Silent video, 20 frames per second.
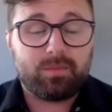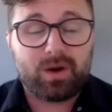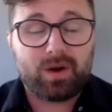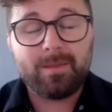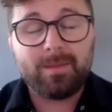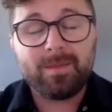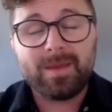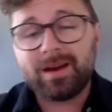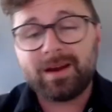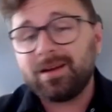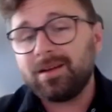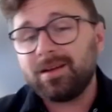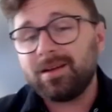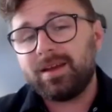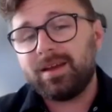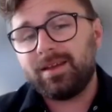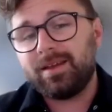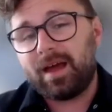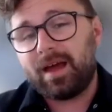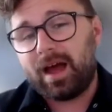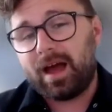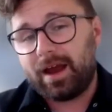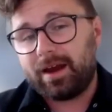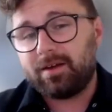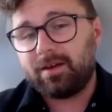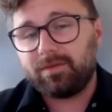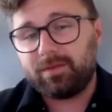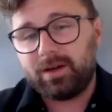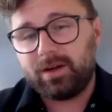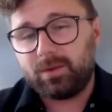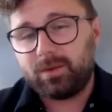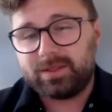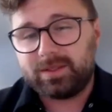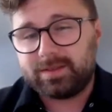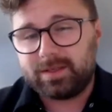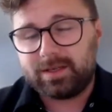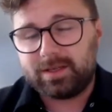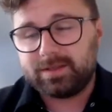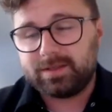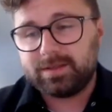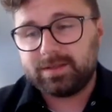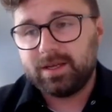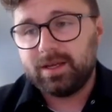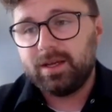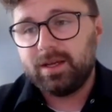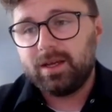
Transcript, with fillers: primarily in the higher frequencies.